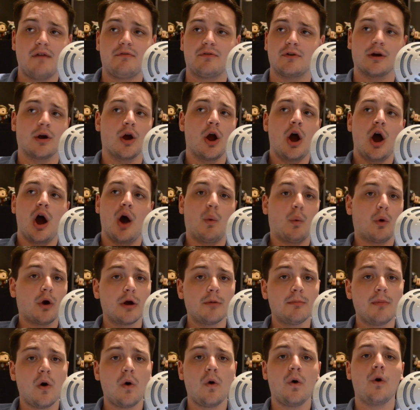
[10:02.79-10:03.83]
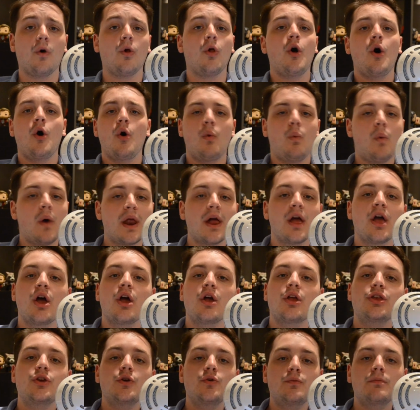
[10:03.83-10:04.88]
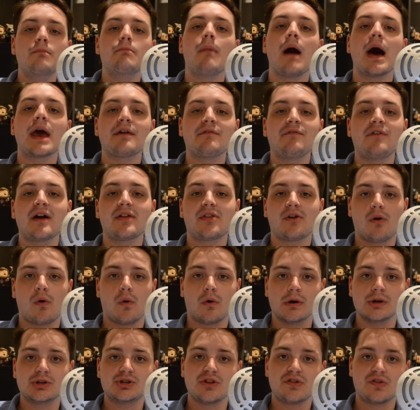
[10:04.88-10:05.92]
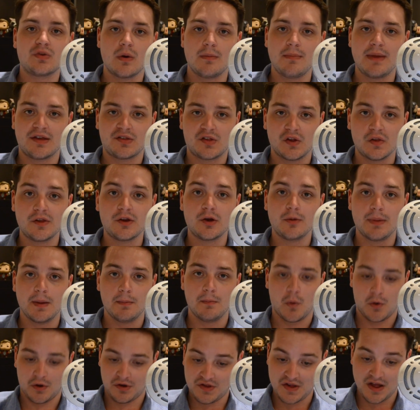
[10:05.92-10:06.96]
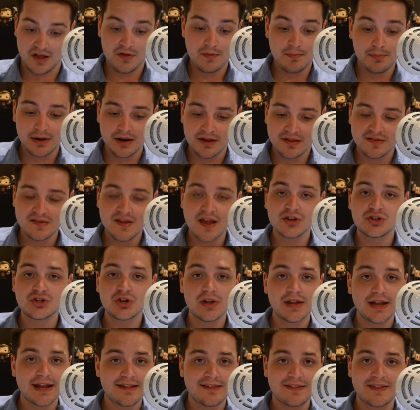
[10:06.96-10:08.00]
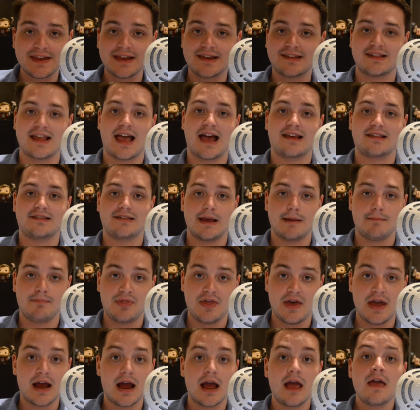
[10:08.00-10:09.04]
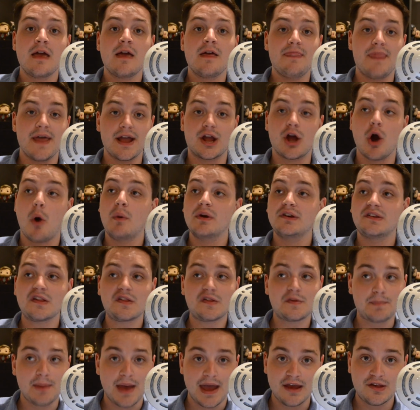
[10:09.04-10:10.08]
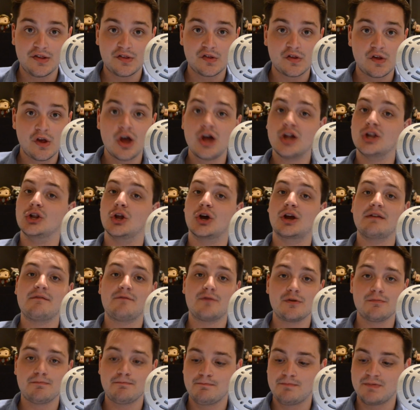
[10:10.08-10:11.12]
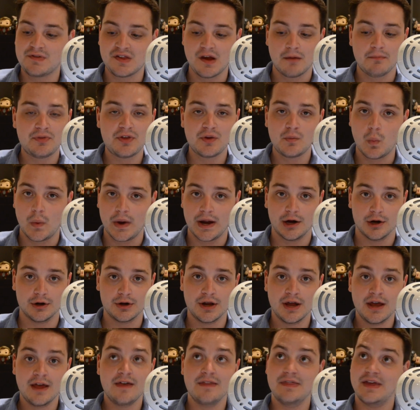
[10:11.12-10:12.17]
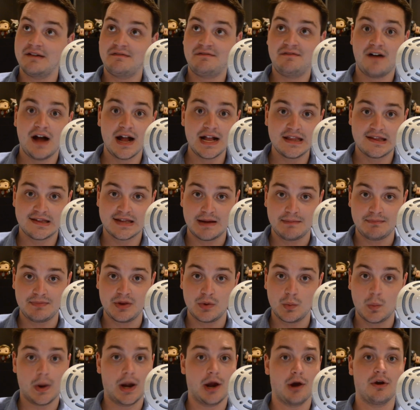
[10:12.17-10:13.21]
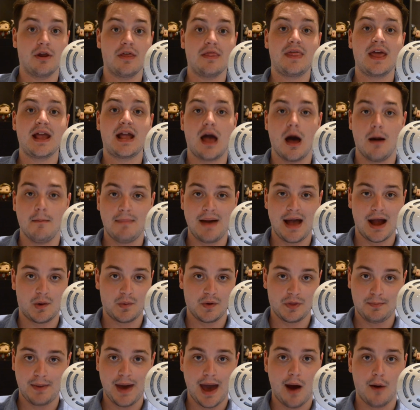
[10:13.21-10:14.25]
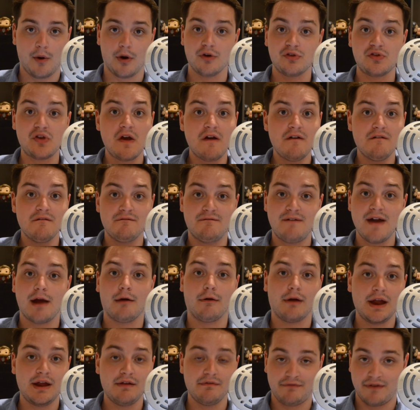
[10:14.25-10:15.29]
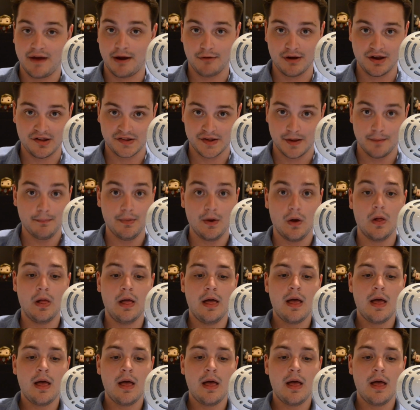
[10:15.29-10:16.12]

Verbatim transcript: or a wormhole. What you modify their origin so it makes a little bit more sense, but essentially it's the exact same thing. They go into space looking for something weird, they find something weird, they come back with powers. Very, very simple.